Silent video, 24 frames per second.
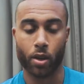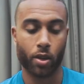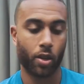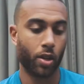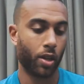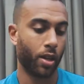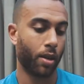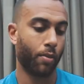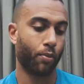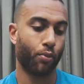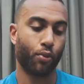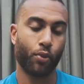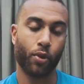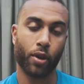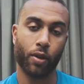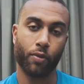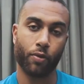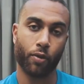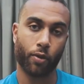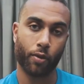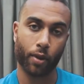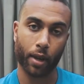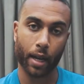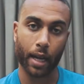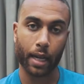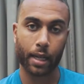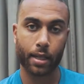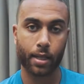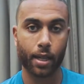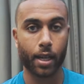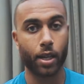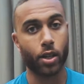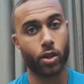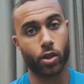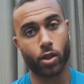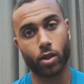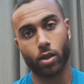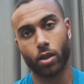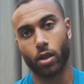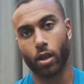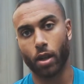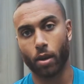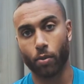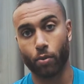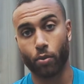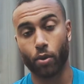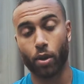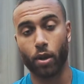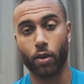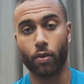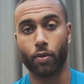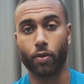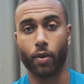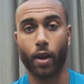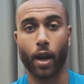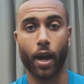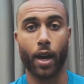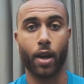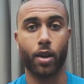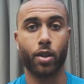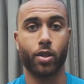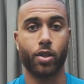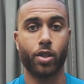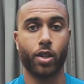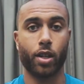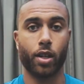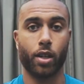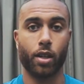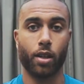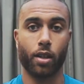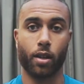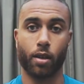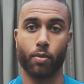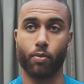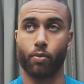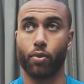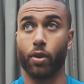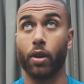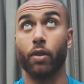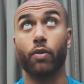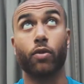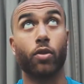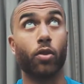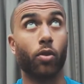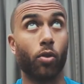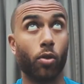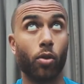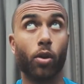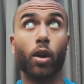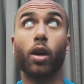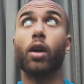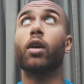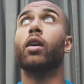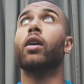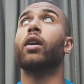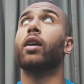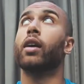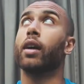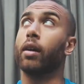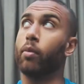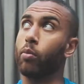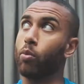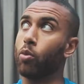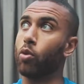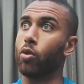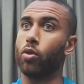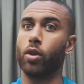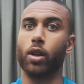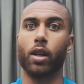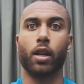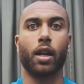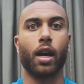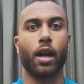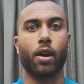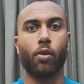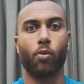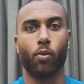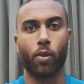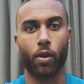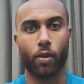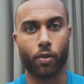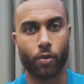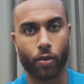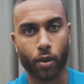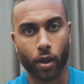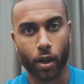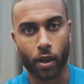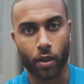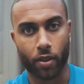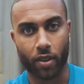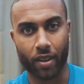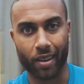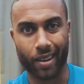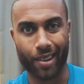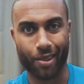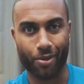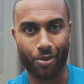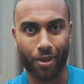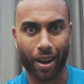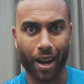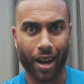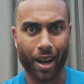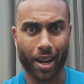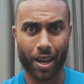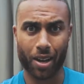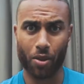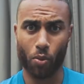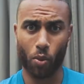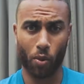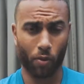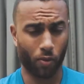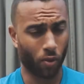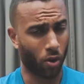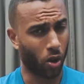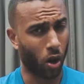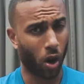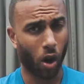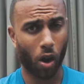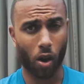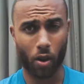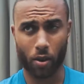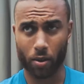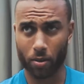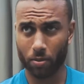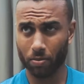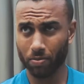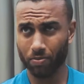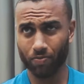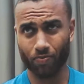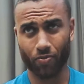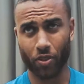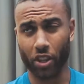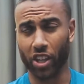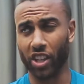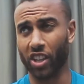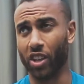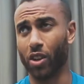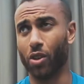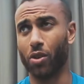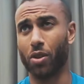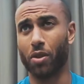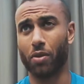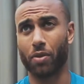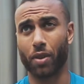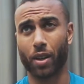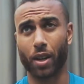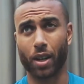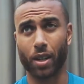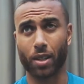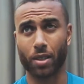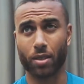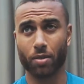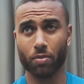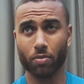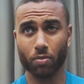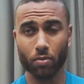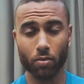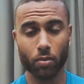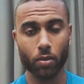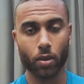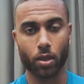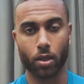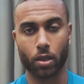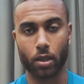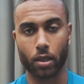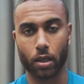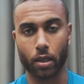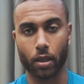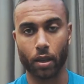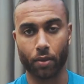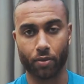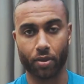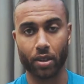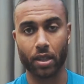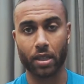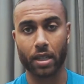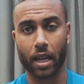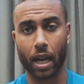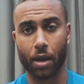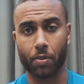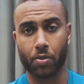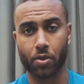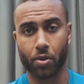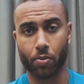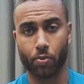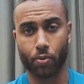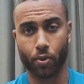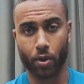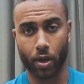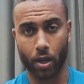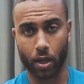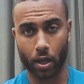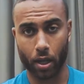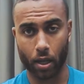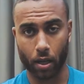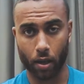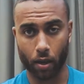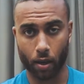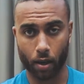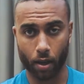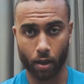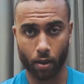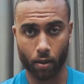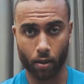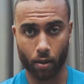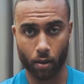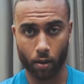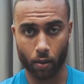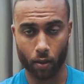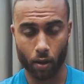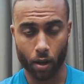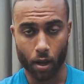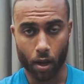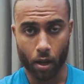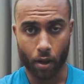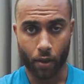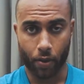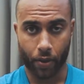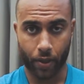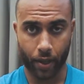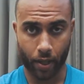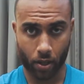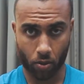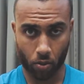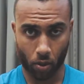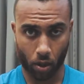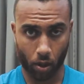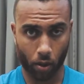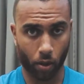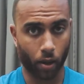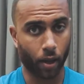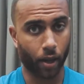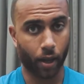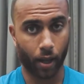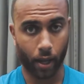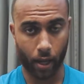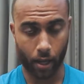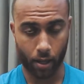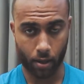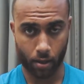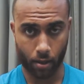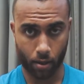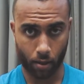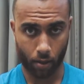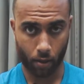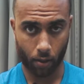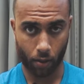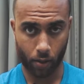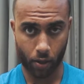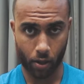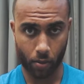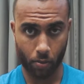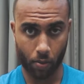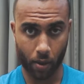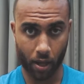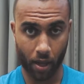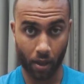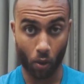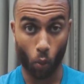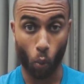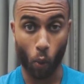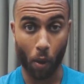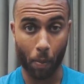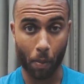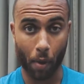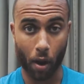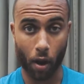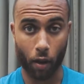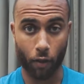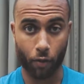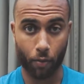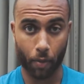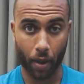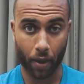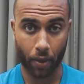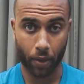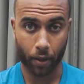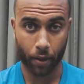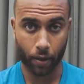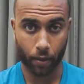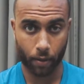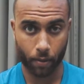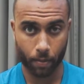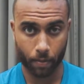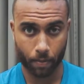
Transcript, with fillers: You can breathe for relaxation, you can breathe for energy, you can breathe to get more in line with the divine, with God, the universe. There's different types of breathing you can do. This one is going to be the Wim Hof method.